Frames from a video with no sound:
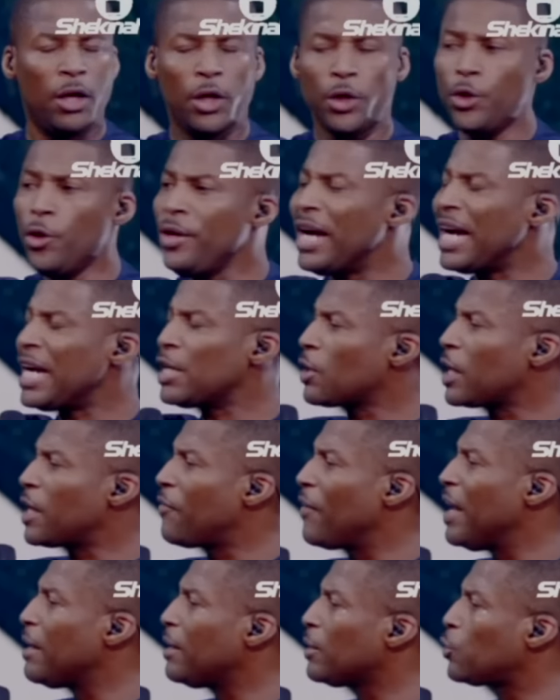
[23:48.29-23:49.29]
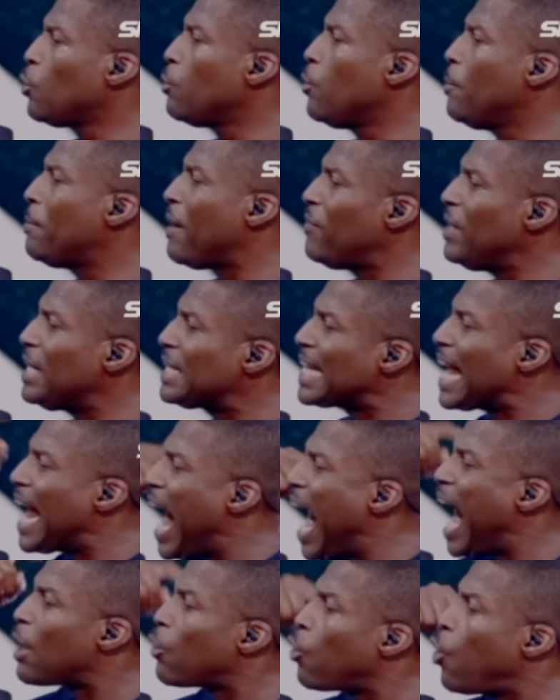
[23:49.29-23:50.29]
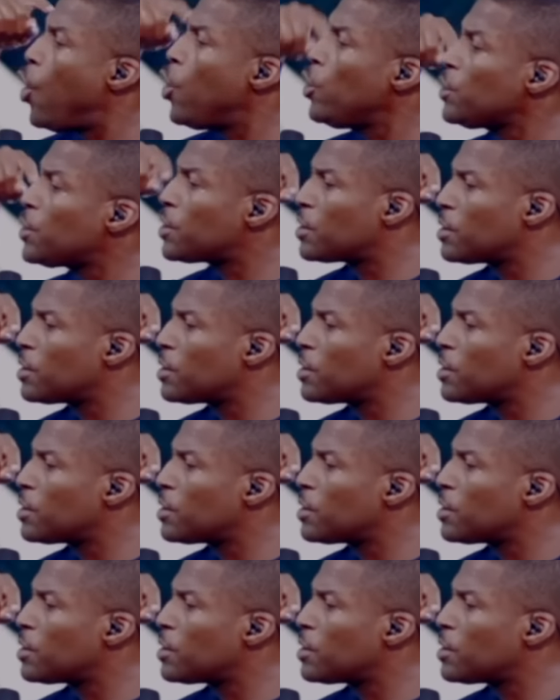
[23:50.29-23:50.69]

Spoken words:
You know the reason why tout le monde parle. C'est à cause.